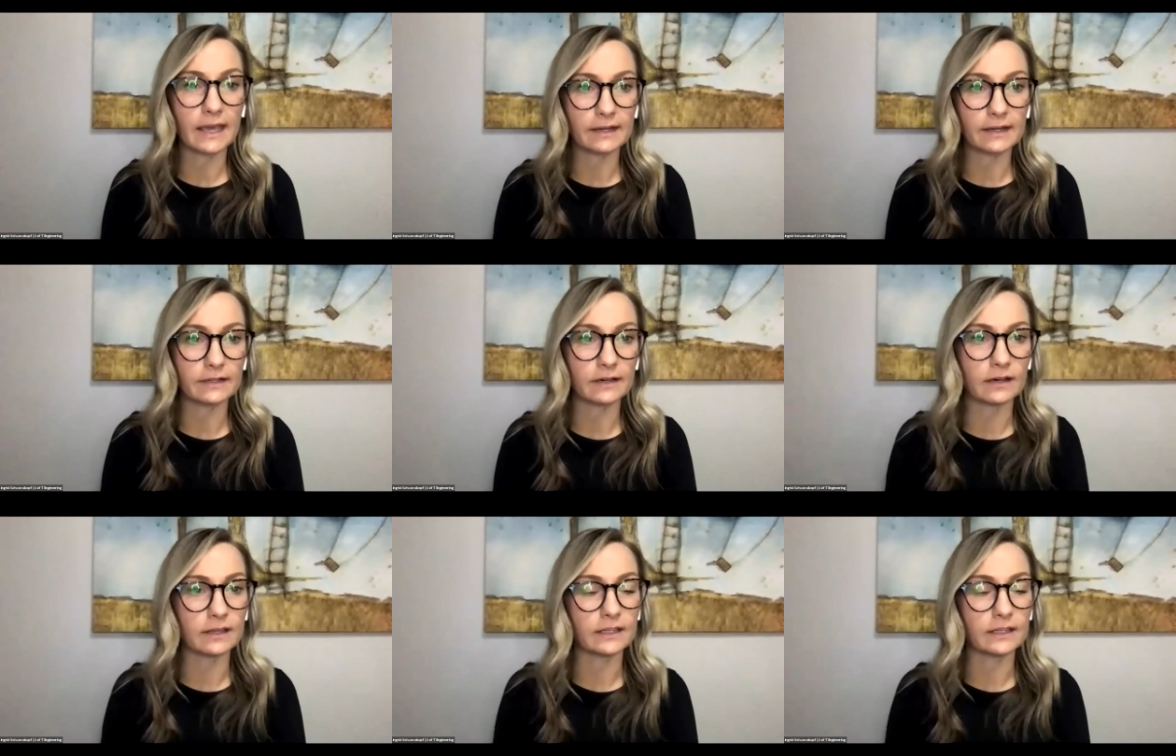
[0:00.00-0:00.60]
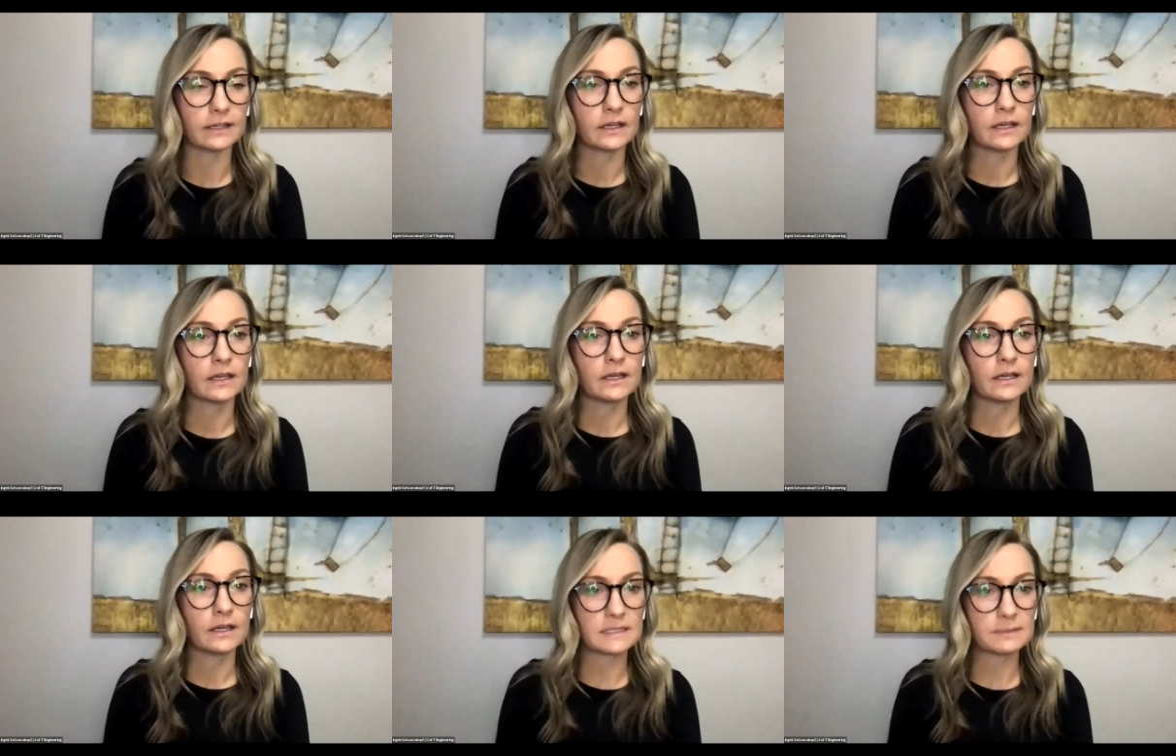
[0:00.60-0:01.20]
in Canada in
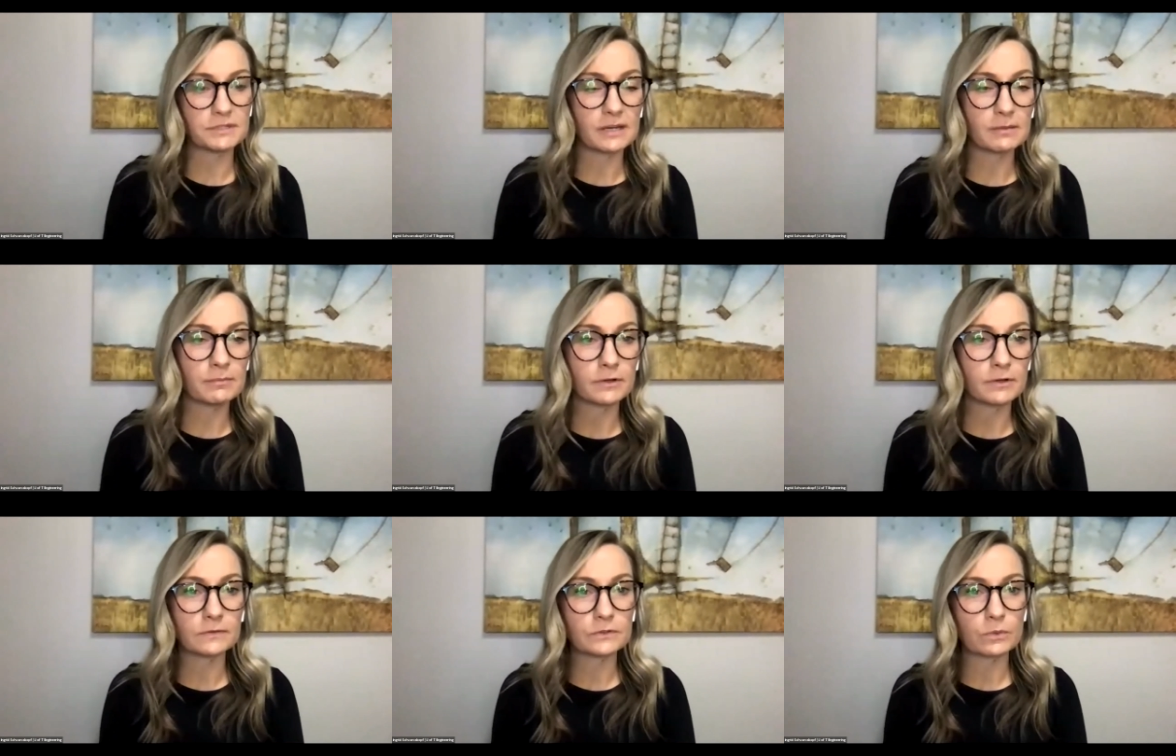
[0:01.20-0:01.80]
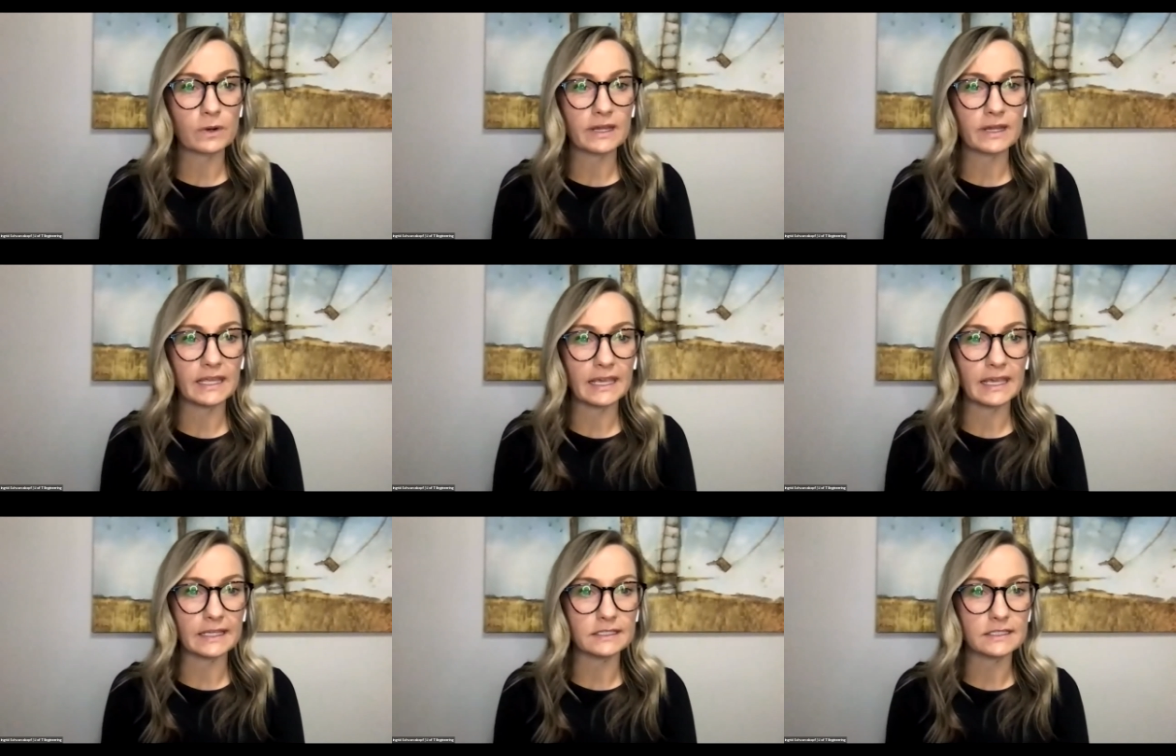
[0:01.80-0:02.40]
September of
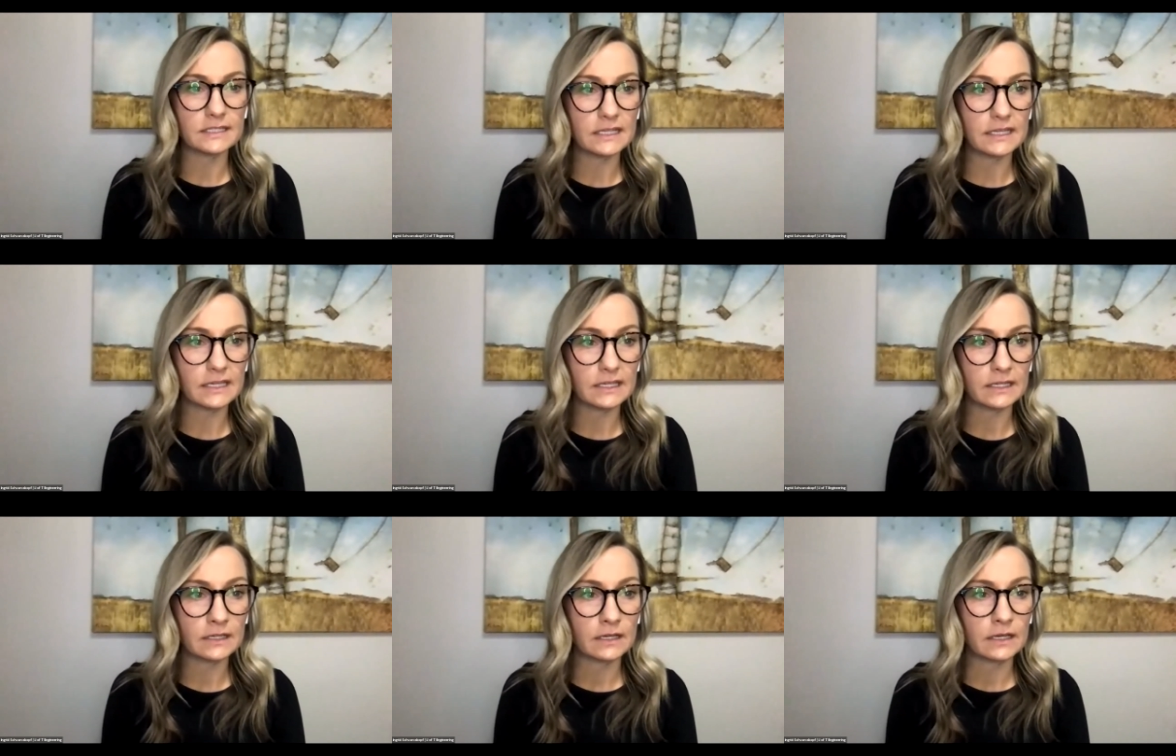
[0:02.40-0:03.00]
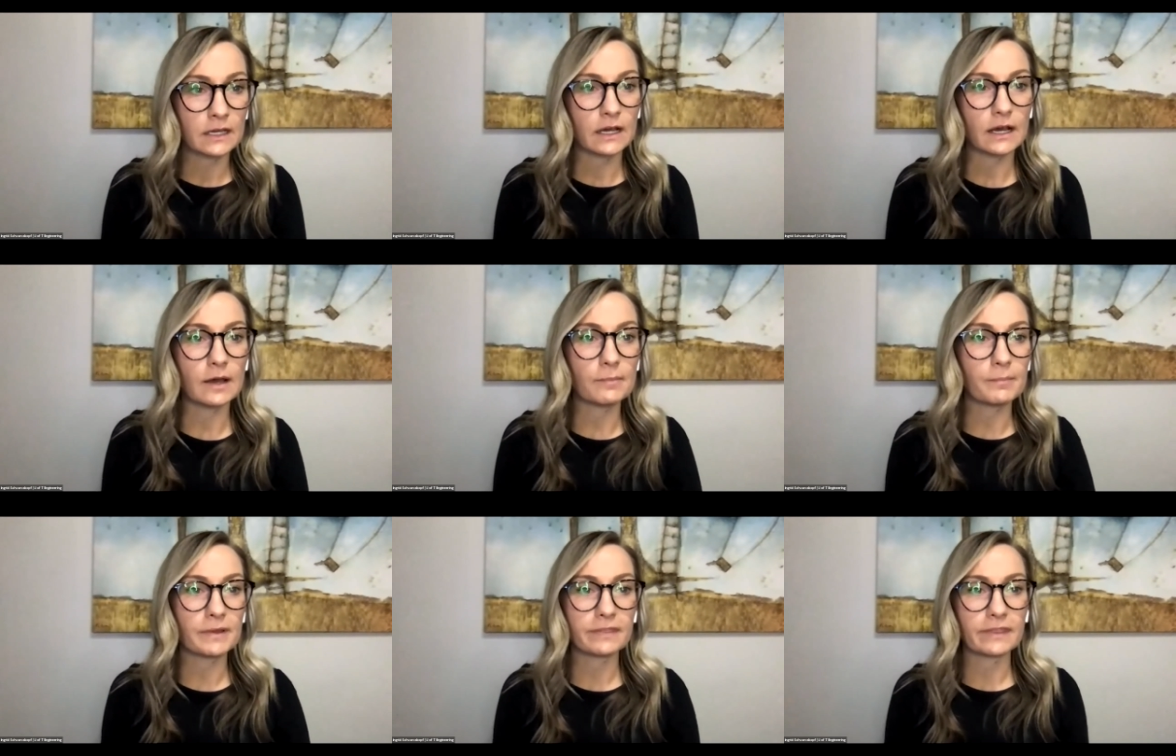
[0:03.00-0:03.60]
2018,
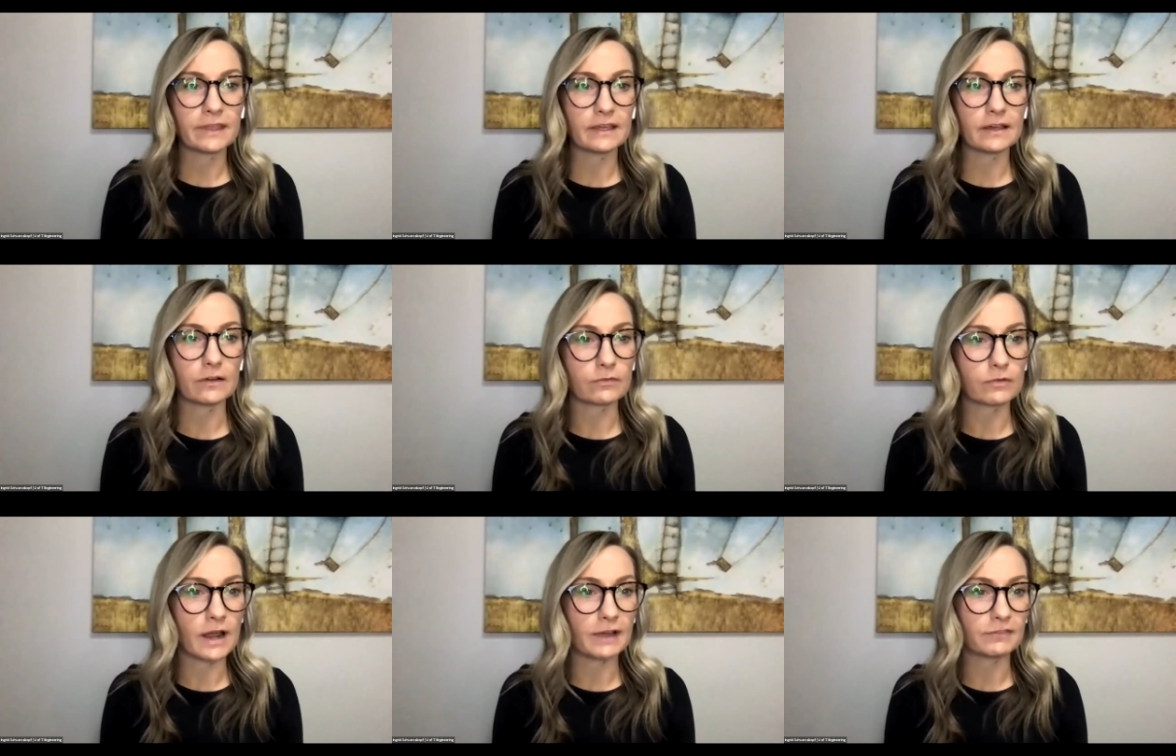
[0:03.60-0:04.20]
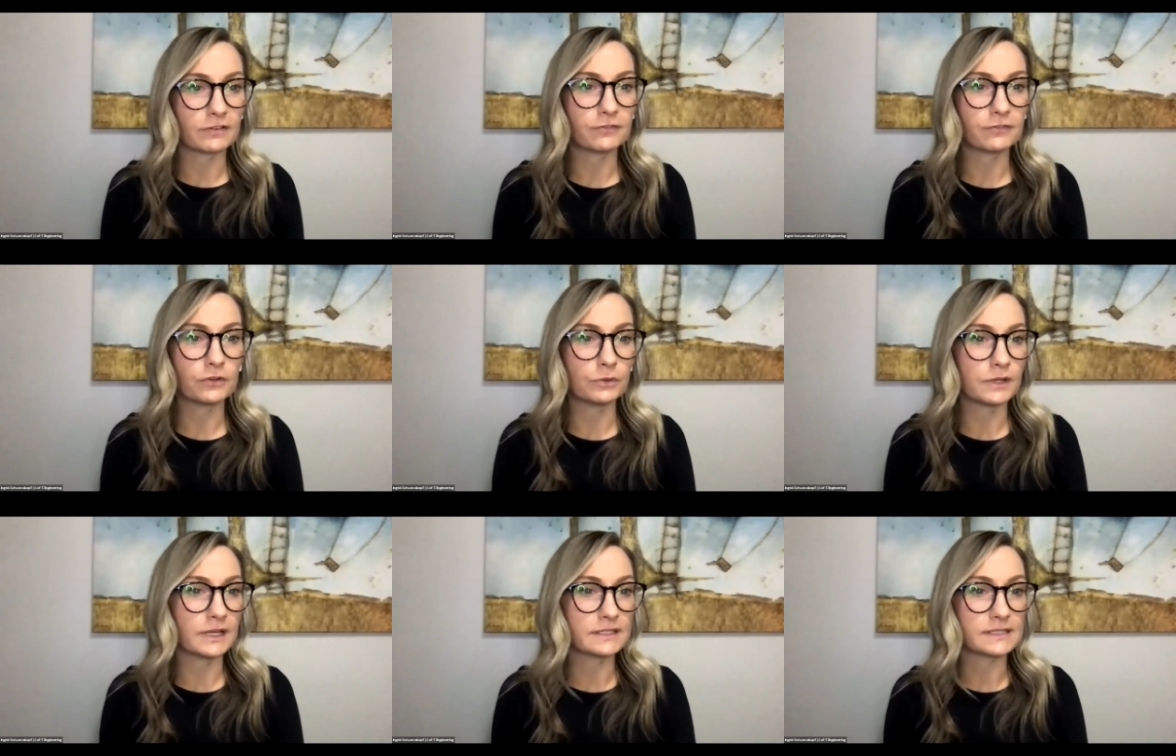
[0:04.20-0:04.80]
but they arrived a
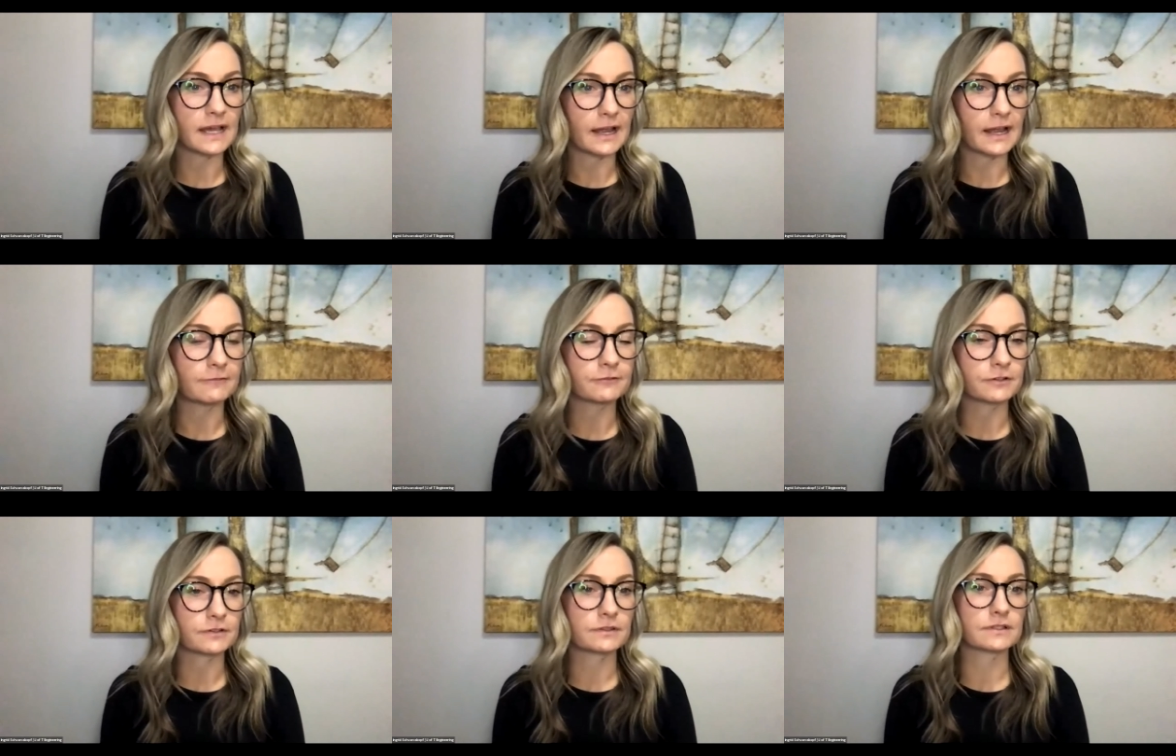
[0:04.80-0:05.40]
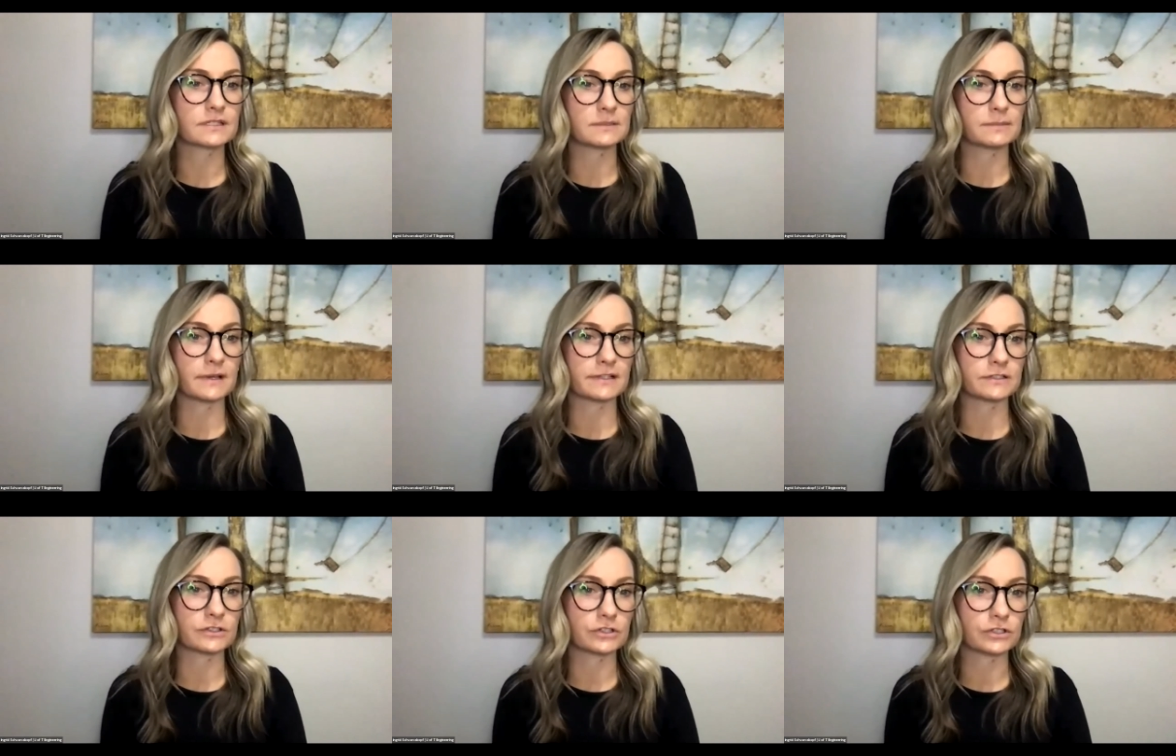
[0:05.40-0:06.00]
few days after the
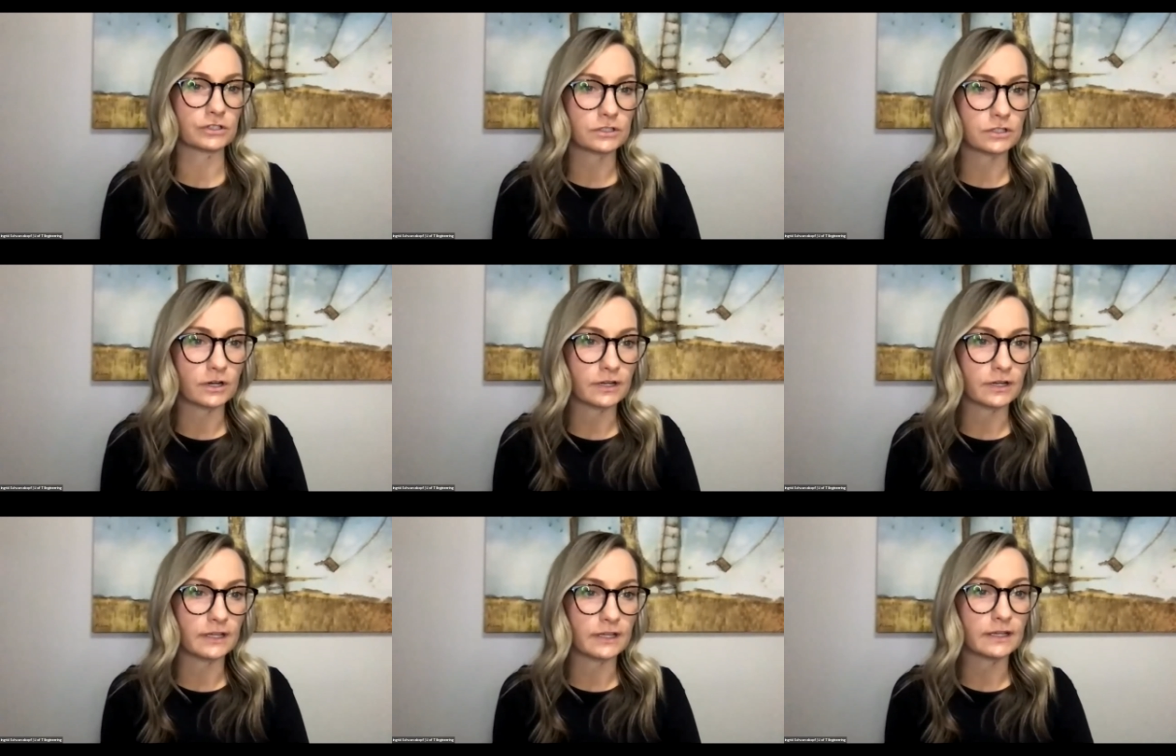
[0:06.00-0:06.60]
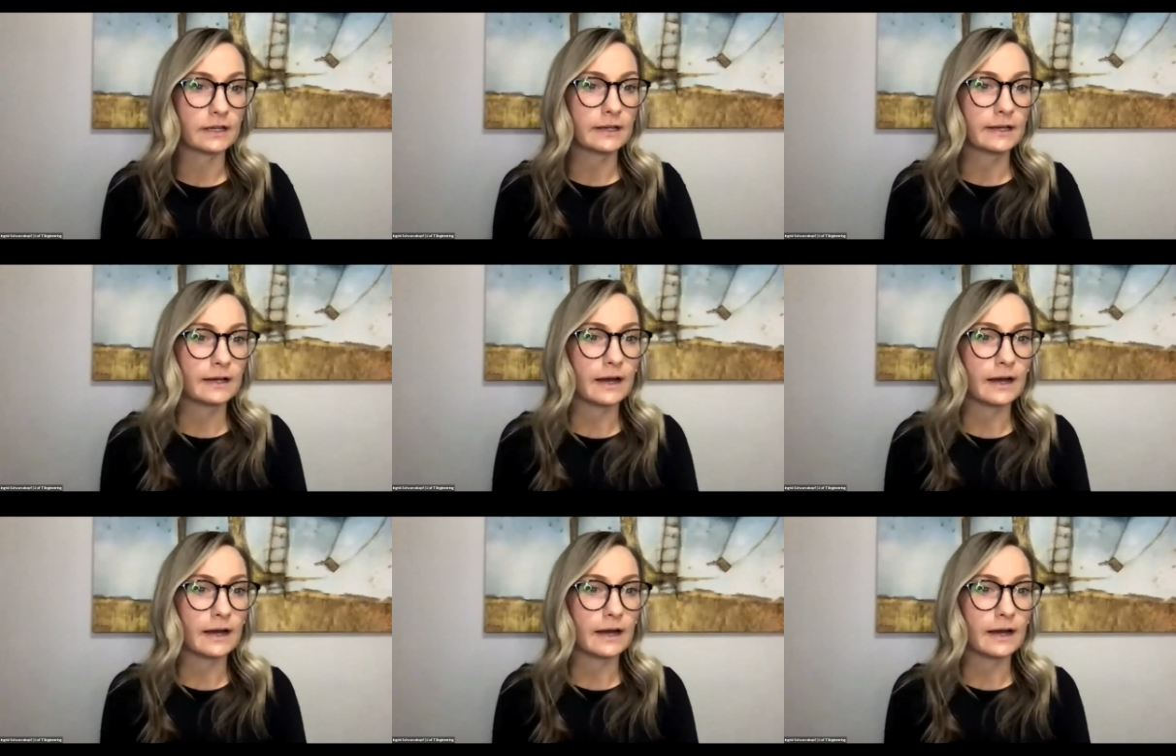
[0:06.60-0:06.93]
semester started.